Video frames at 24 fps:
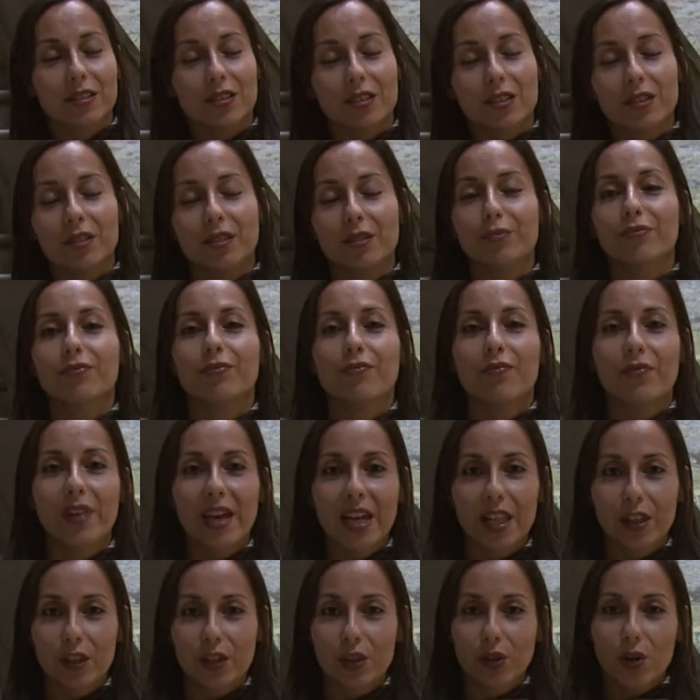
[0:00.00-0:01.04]
the
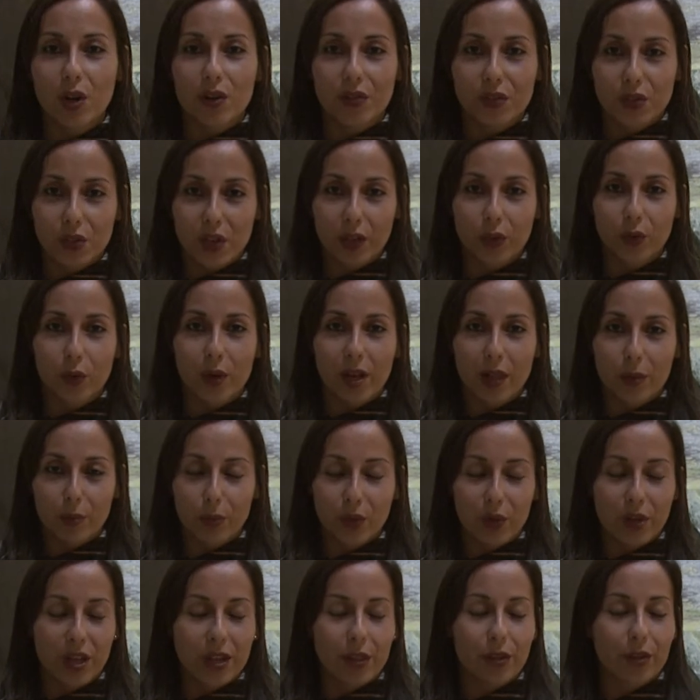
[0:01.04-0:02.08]
value of structural
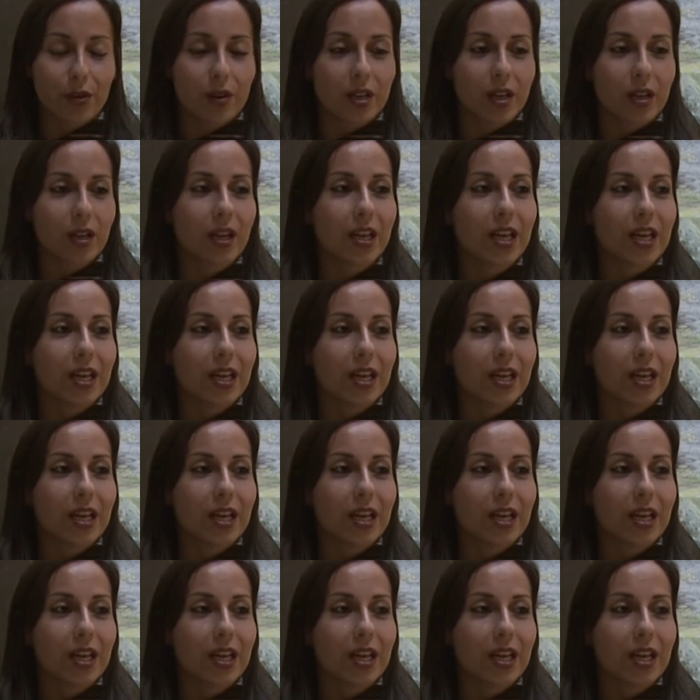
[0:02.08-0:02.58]
monitoring